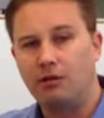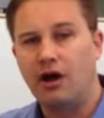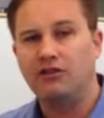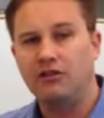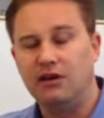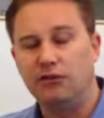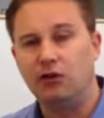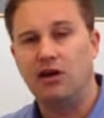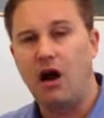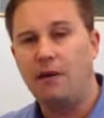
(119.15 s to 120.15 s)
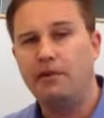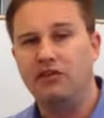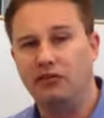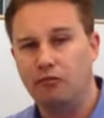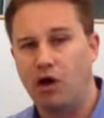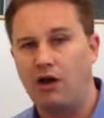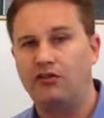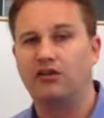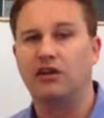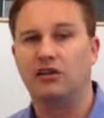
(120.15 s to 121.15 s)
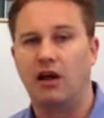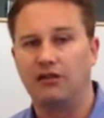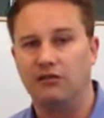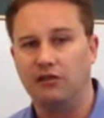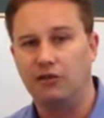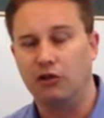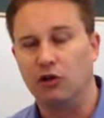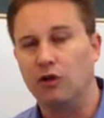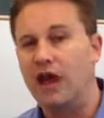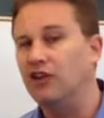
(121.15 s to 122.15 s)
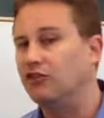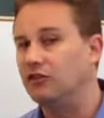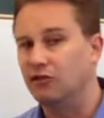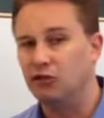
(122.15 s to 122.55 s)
lots of different copies of processing, lots of different locations for